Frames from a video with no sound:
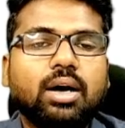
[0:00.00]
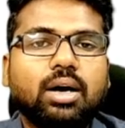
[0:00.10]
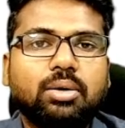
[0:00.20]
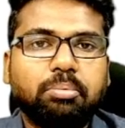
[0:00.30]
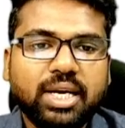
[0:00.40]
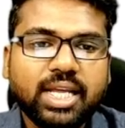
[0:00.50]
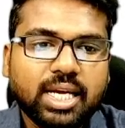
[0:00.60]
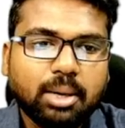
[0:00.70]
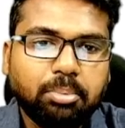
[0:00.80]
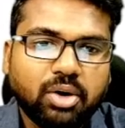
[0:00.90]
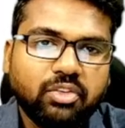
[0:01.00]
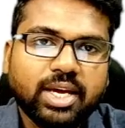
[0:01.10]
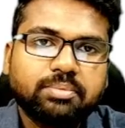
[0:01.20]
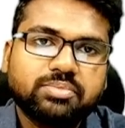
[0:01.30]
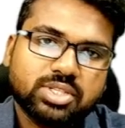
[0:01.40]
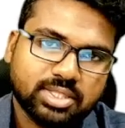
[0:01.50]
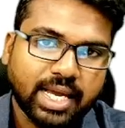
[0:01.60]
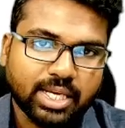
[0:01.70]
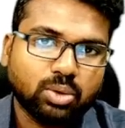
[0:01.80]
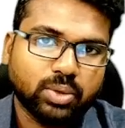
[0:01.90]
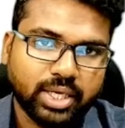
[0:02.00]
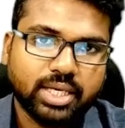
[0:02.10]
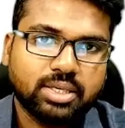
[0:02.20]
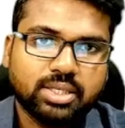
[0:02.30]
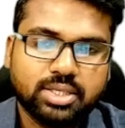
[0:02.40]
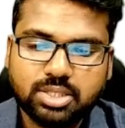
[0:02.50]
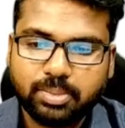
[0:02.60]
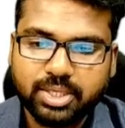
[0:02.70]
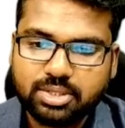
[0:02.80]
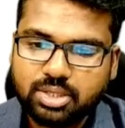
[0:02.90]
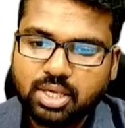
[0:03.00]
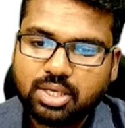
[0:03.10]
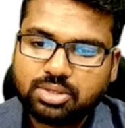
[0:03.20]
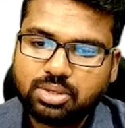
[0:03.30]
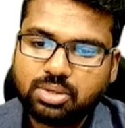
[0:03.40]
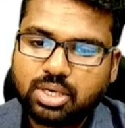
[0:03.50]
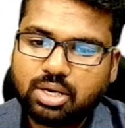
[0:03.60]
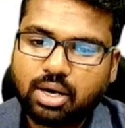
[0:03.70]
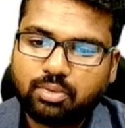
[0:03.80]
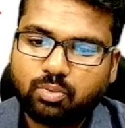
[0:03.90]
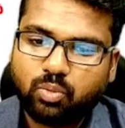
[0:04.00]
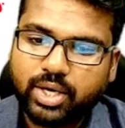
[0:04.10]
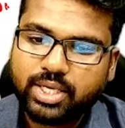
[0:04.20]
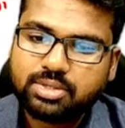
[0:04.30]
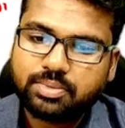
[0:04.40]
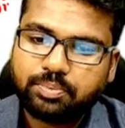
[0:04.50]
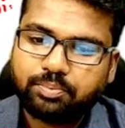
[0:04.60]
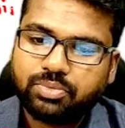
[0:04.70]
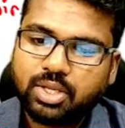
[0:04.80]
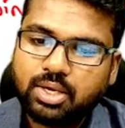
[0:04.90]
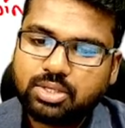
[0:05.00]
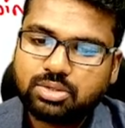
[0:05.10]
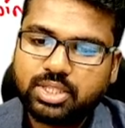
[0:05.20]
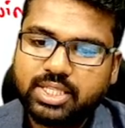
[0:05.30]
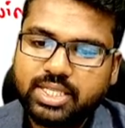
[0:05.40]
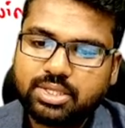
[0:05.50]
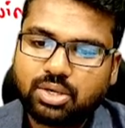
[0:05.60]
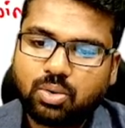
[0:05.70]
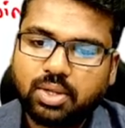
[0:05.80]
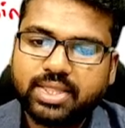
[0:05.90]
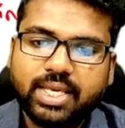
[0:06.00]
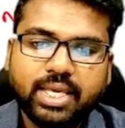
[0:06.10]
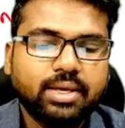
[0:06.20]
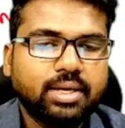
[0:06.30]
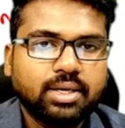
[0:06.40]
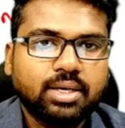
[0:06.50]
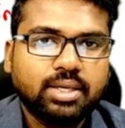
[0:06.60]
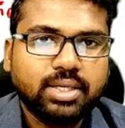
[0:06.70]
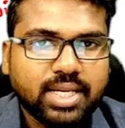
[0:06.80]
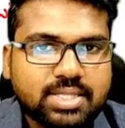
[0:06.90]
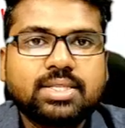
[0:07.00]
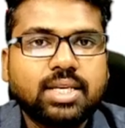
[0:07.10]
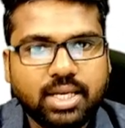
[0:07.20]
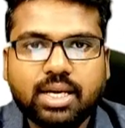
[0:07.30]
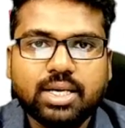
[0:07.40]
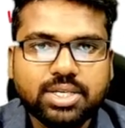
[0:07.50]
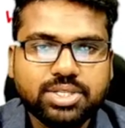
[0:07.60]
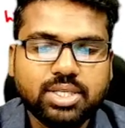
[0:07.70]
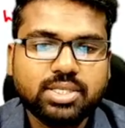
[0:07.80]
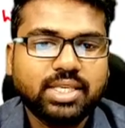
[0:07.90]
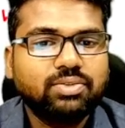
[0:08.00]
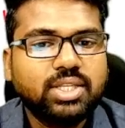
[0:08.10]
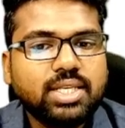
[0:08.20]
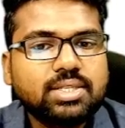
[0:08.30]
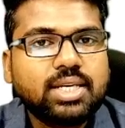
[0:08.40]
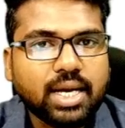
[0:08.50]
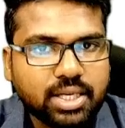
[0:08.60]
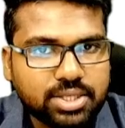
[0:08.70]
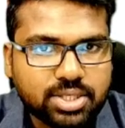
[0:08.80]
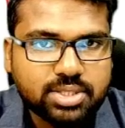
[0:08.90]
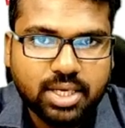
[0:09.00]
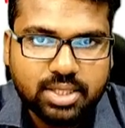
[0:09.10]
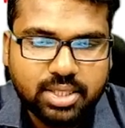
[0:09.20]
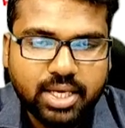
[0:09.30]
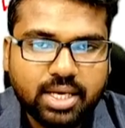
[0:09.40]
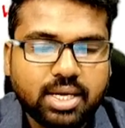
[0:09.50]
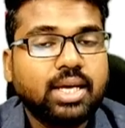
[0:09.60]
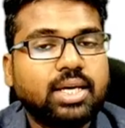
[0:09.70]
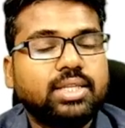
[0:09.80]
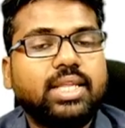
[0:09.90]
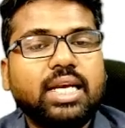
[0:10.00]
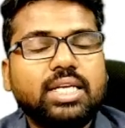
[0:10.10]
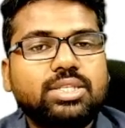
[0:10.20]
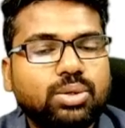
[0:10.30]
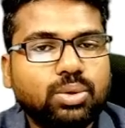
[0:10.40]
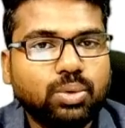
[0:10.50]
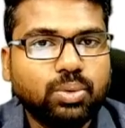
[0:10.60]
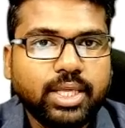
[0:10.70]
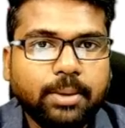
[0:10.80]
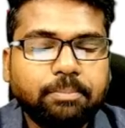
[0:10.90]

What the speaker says: building up of a cyclonic disturbance. So calm winds. So these are all the necessary conditions. If these conditions are there, then slowly a